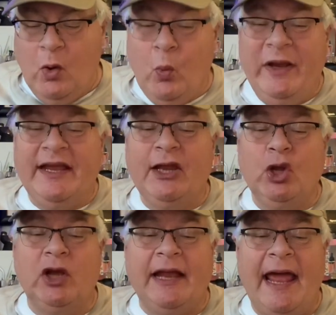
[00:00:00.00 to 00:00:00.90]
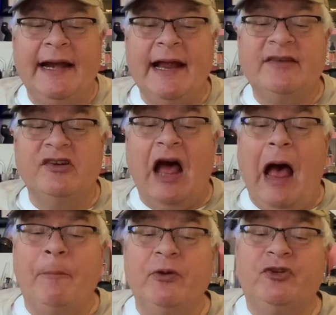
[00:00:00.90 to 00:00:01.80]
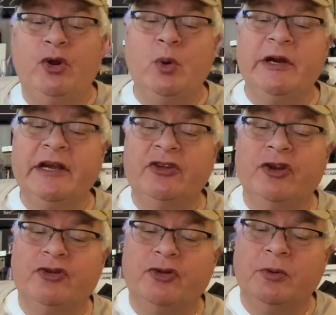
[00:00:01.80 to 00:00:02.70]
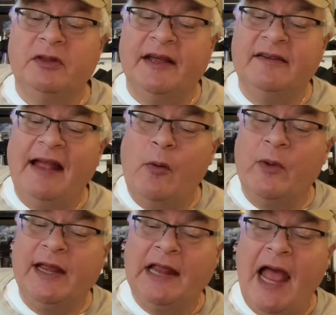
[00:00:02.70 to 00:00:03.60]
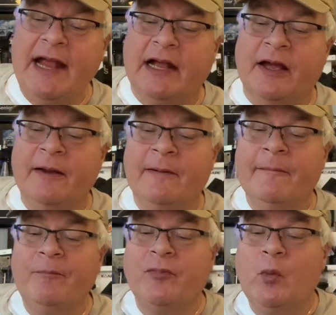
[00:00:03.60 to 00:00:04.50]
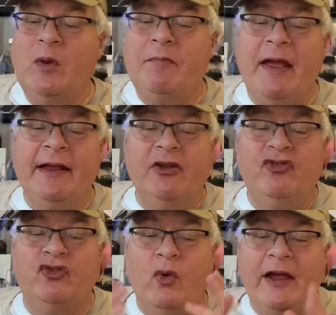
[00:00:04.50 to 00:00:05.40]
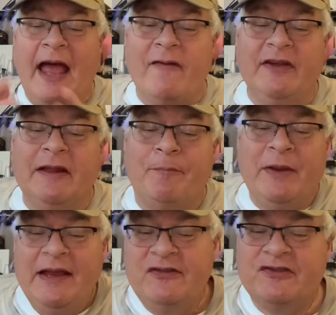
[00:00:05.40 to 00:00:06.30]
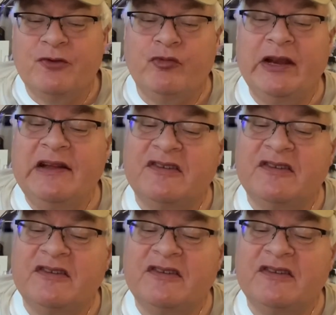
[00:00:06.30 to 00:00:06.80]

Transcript: We can look at it as an opportunity to do things that we like. We may enjoy having the peace to read